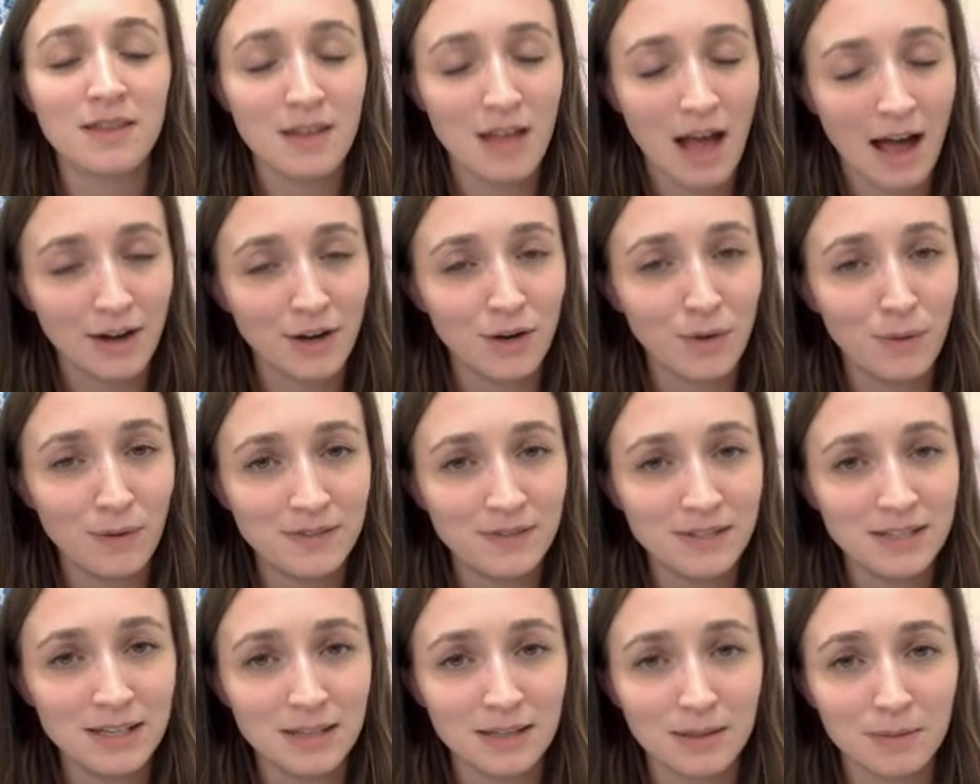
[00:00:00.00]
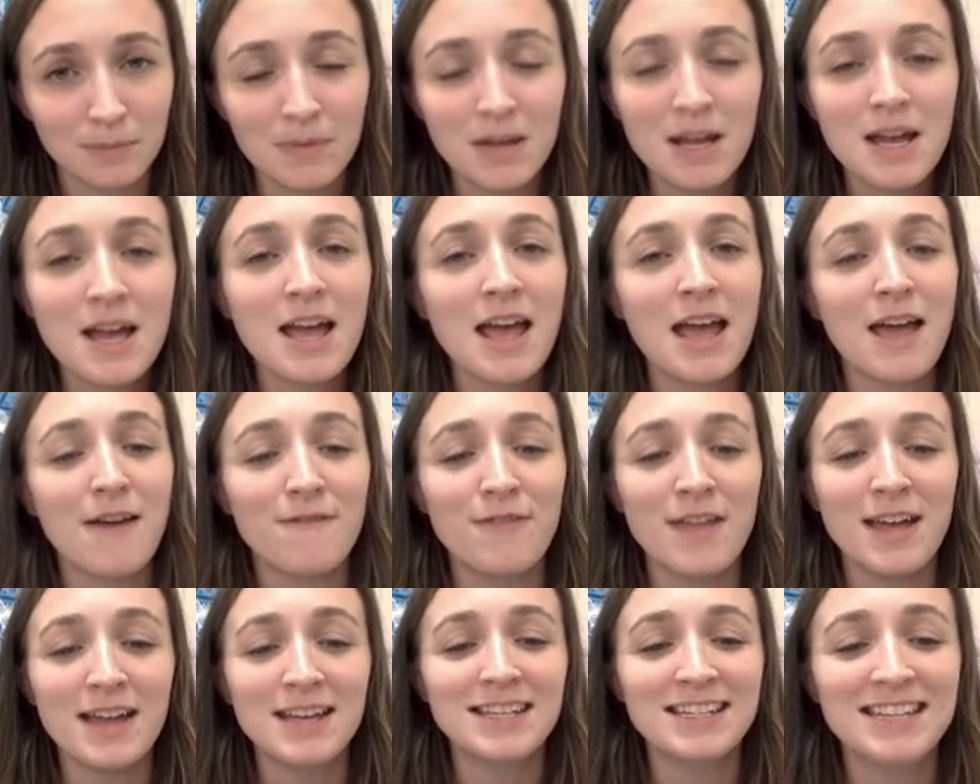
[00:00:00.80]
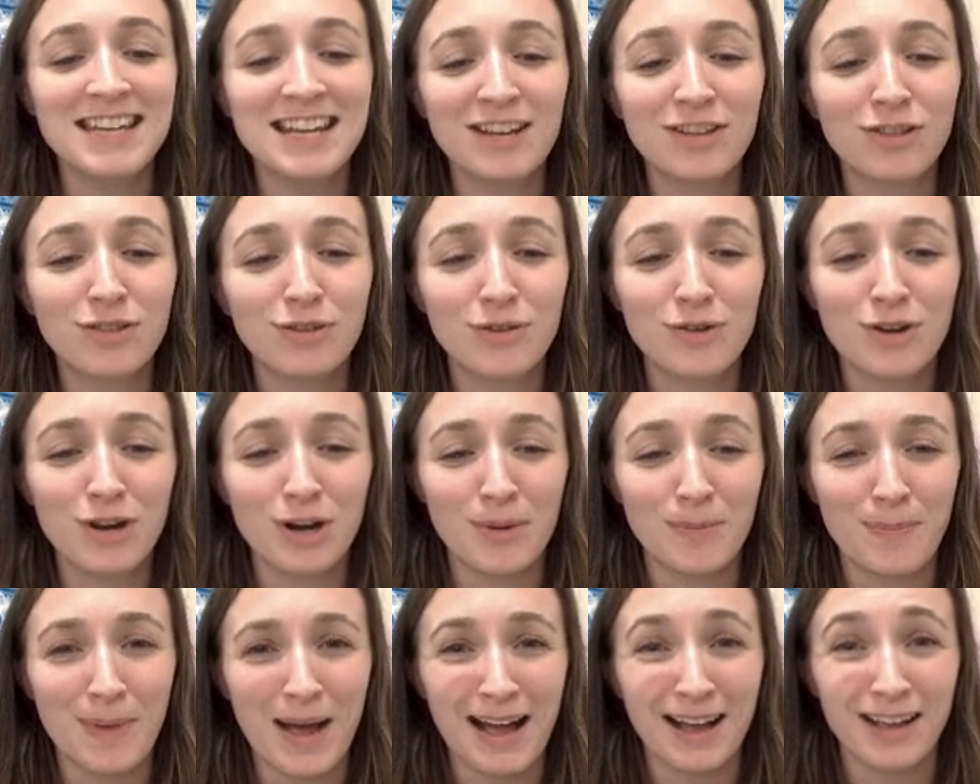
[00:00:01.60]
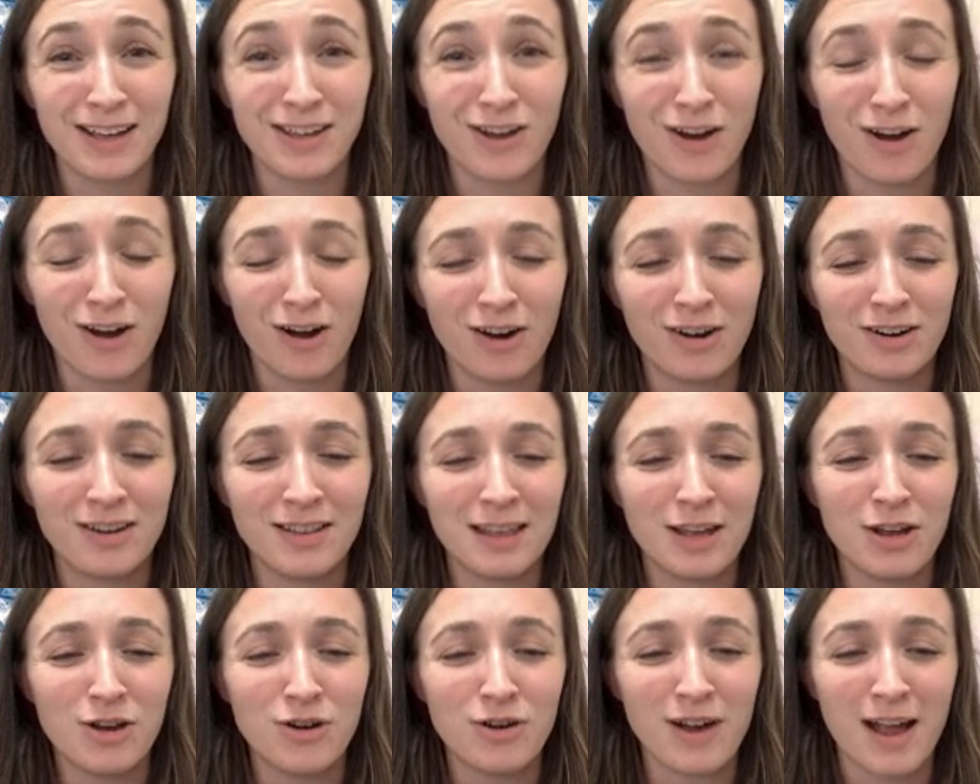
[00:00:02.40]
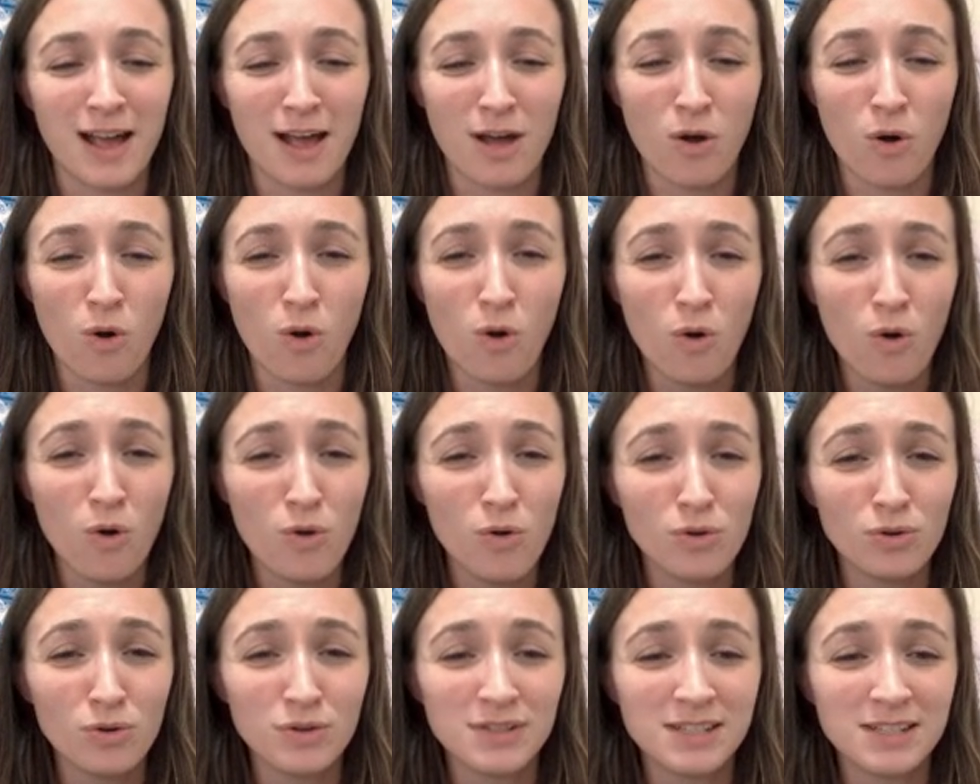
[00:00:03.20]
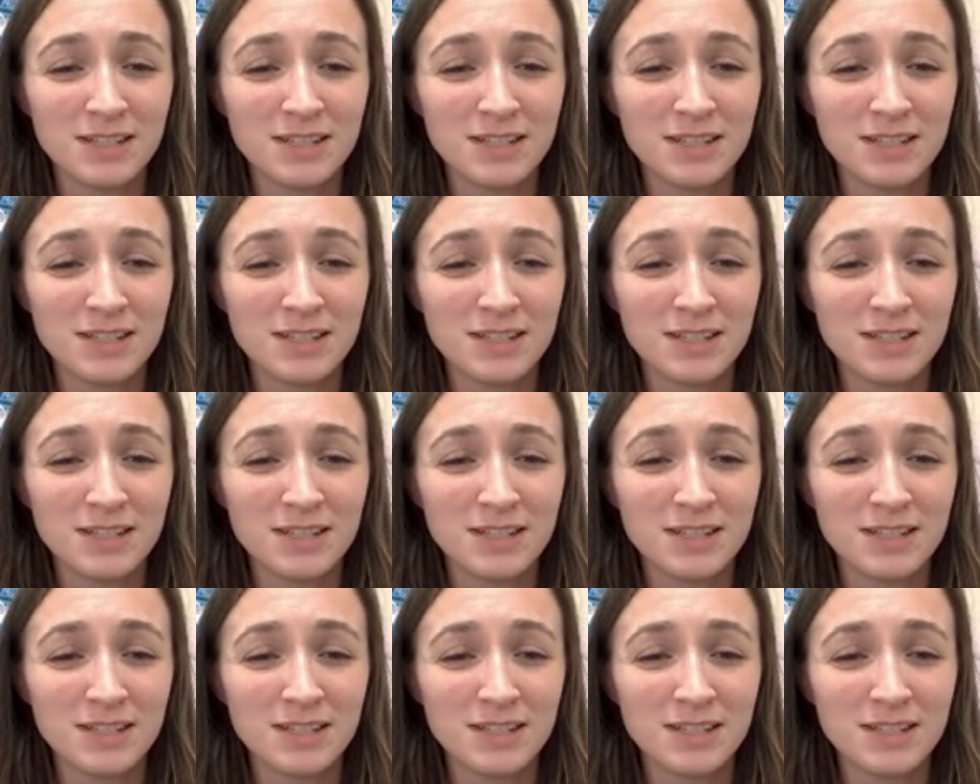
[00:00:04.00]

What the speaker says: I know we've seen them. If they dig through your backyard, they create holes